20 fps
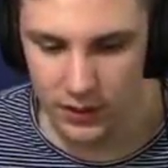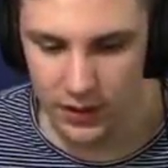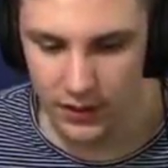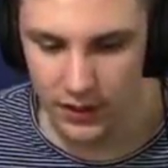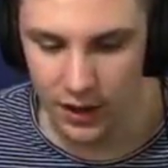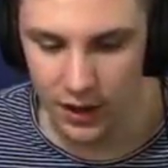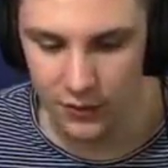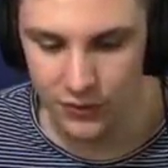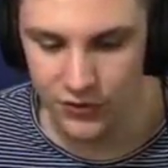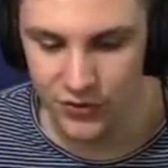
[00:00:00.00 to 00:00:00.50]

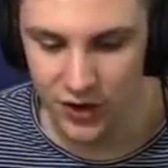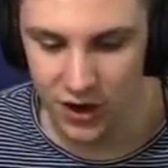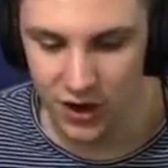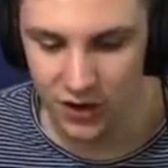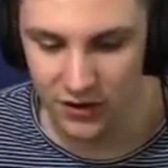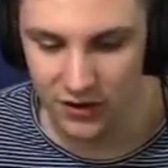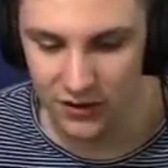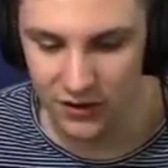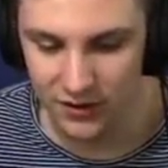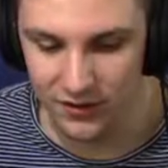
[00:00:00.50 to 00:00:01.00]
In
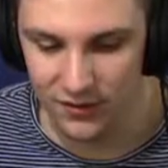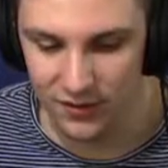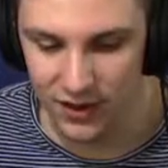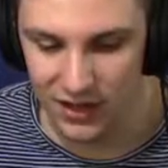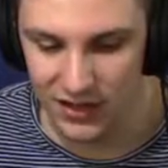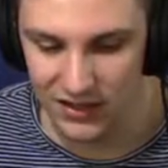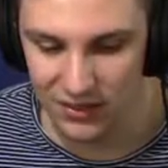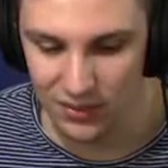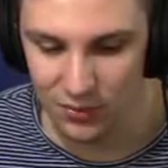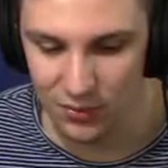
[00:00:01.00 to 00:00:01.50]
Uncharted, it's
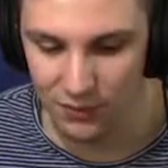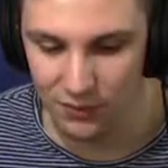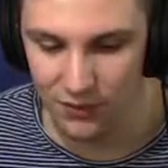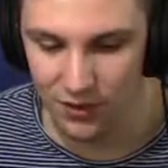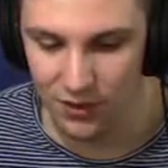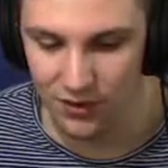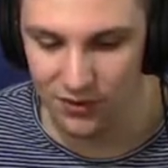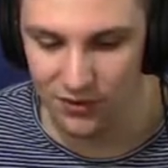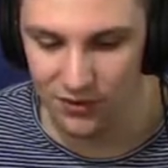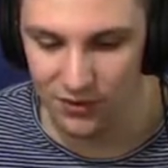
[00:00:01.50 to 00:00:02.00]
like the
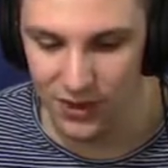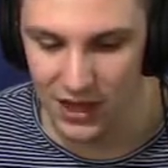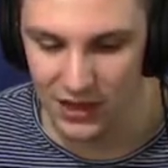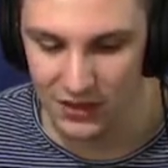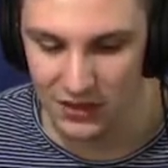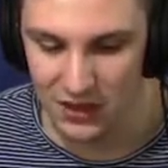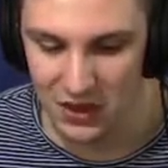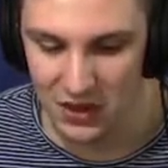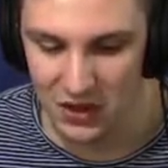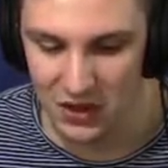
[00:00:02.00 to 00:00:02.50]
reverse of
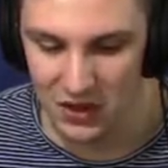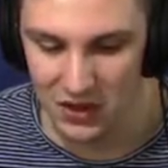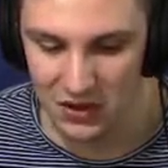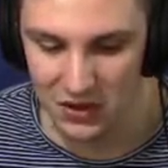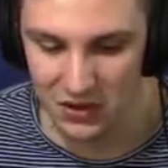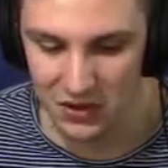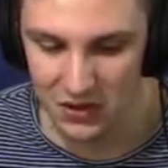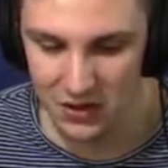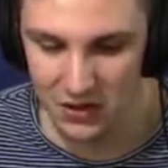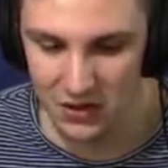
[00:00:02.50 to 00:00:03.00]
that, though.
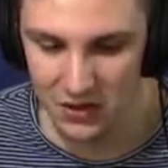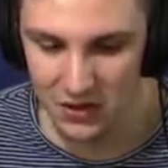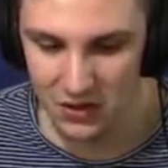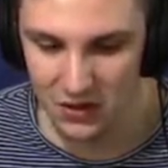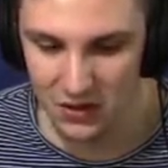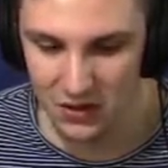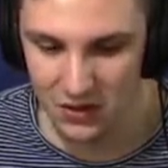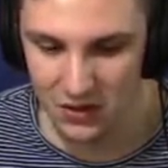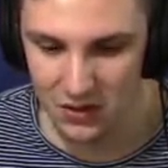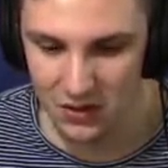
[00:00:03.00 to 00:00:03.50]

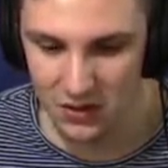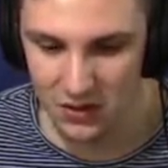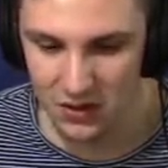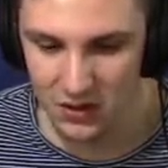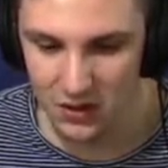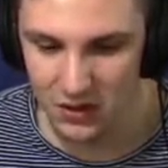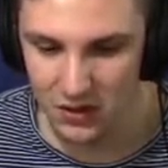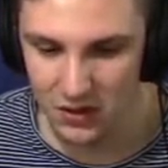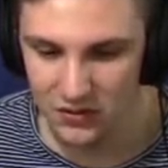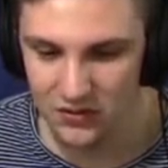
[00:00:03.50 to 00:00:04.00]

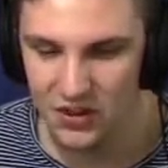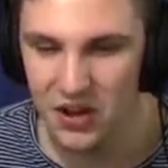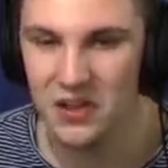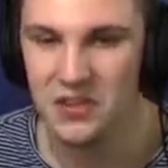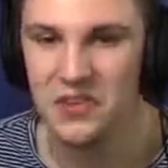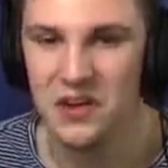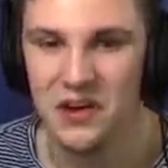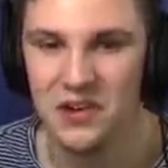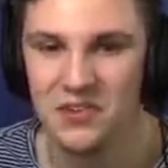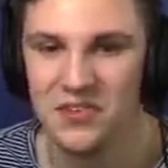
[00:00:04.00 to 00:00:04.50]
In
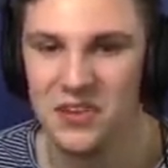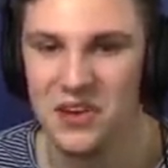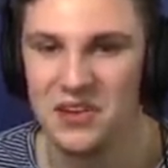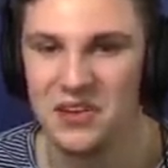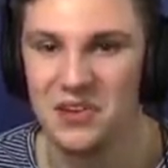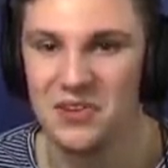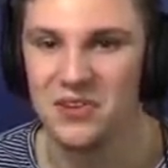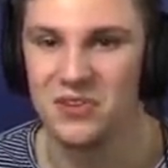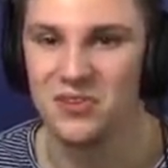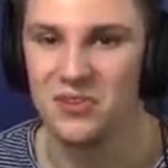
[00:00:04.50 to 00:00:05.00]
Uncharted, that was
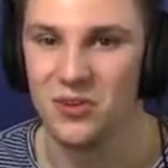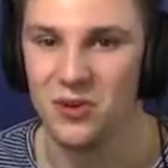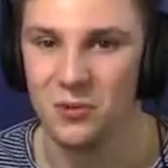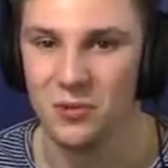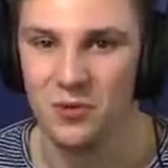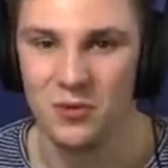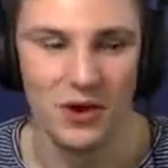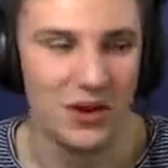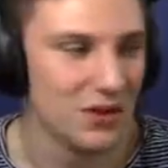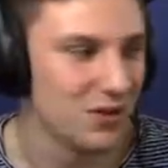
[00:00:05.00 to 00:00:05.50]
like the
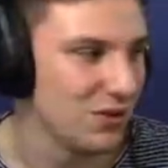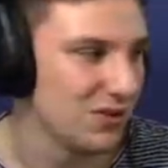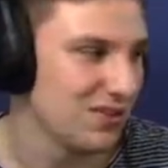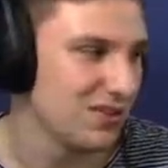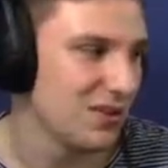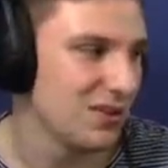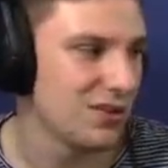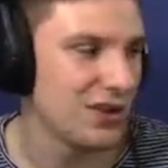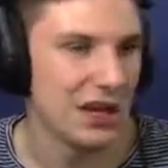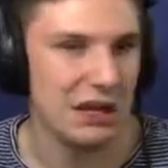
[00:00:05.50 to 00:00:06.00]
stupid one. It
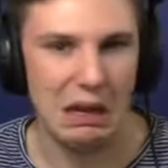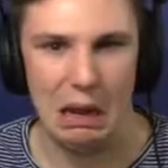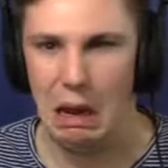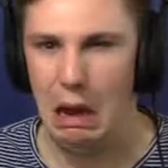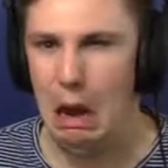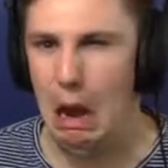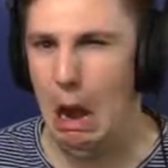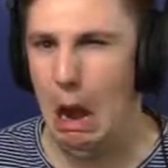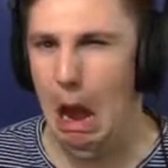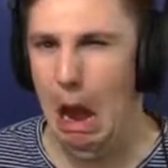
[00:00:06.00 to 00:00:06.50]
was just like,
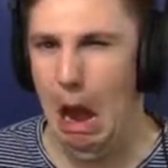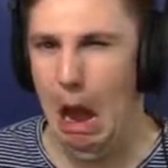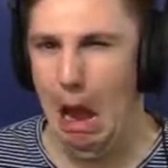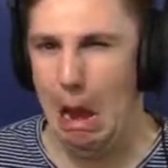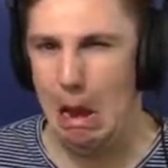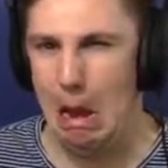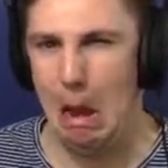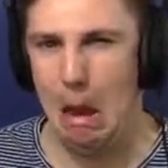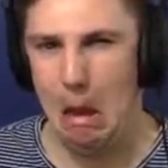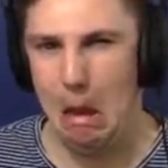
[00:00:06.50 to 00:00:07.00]

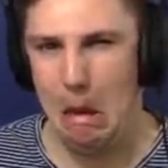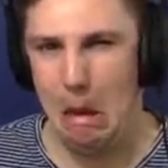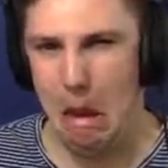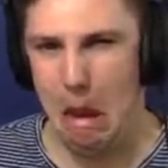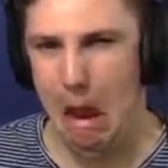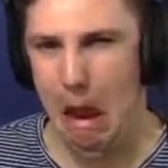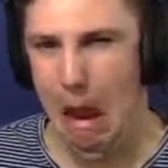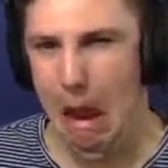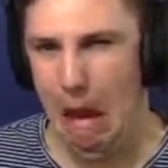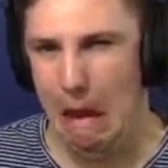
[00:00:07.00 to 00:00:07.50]
I uh,
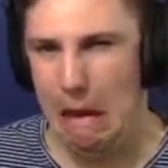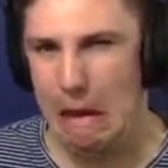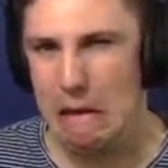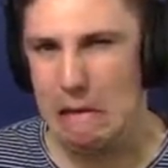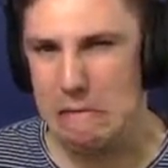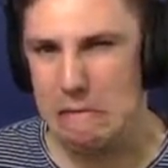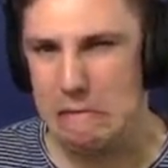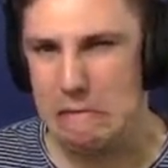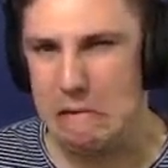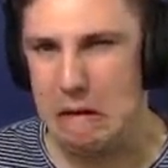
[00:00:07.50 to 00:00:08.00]

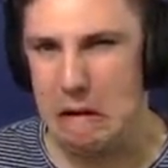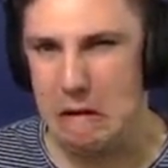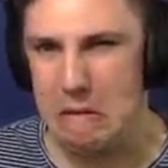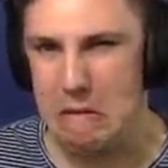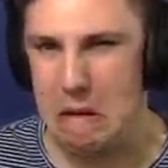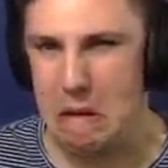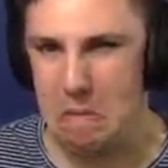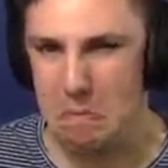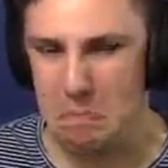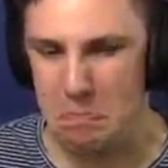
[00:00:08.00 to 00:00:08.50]
yeah, I
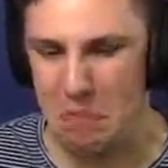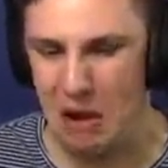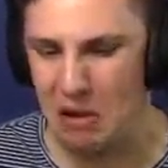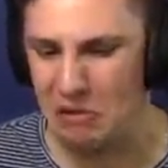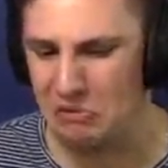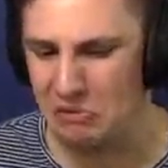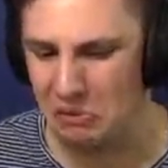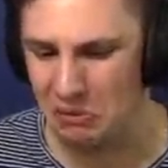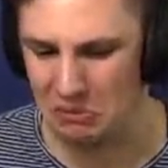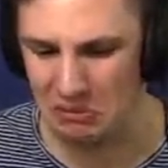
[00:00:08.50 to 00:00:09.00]
do your
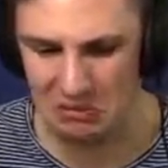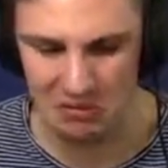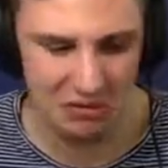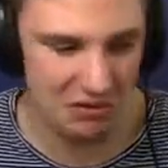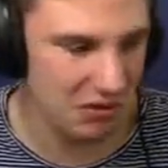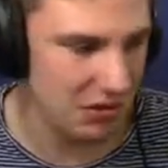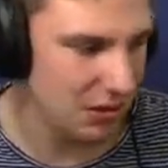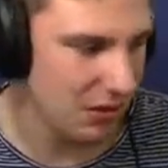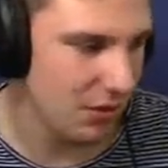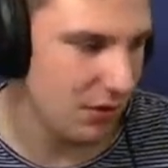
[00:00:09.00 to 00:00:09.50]

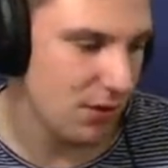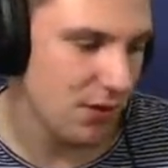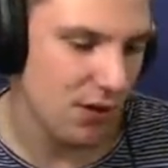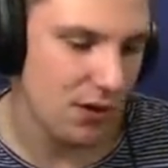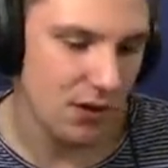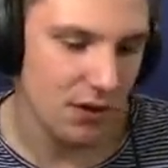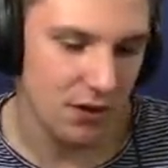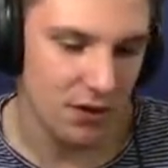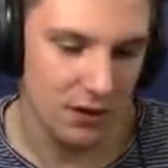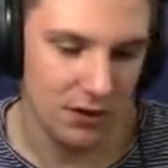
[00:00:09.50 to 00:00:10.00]
puzzles.
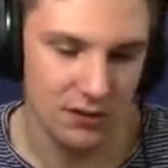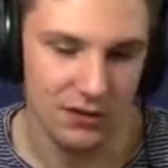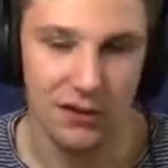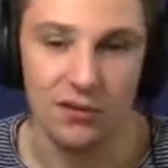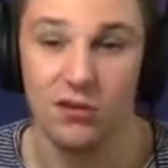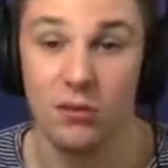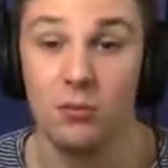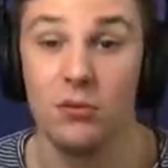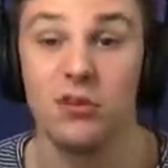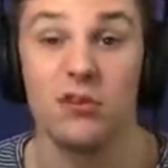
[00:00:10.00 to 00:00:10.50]
In
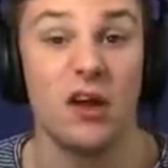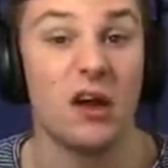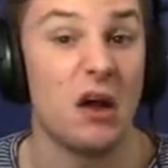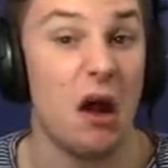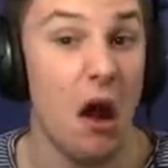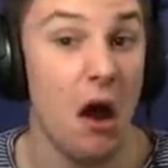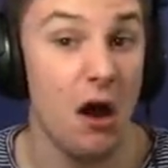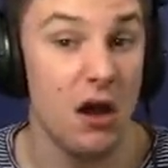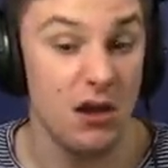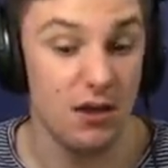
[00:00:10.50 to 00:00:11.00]
this, I'm just
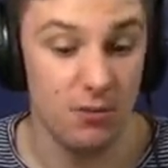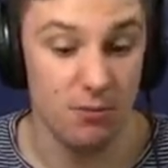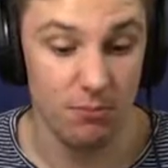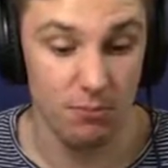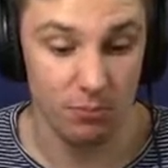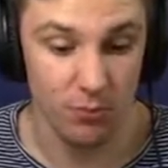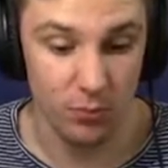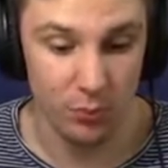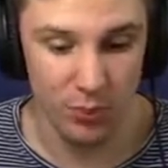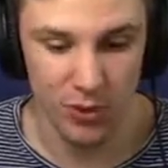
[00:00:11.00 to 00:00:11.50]
like, I
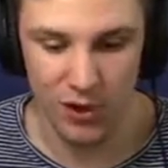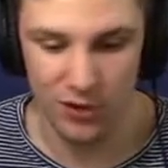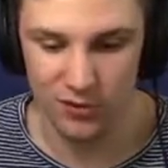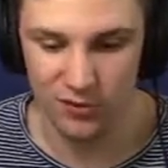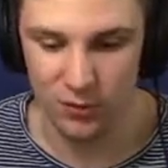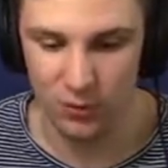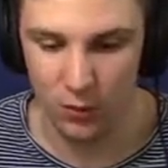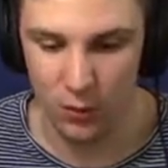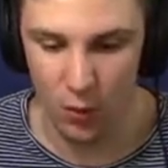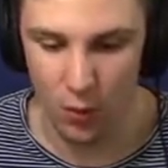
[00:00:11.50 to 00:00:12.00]
am
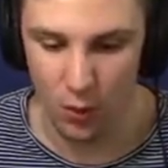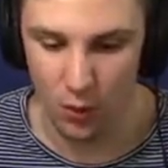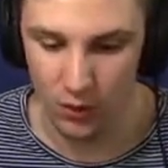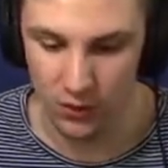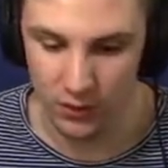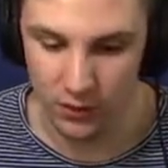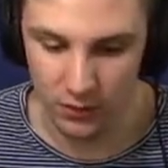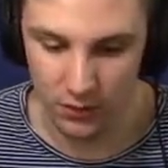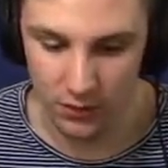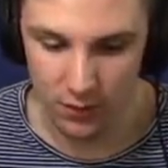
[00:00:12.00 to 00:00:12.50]
puzzle
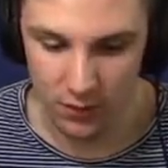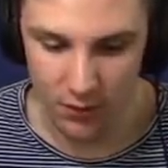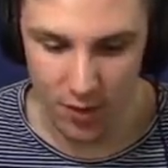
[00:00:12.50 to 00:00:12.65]
lord.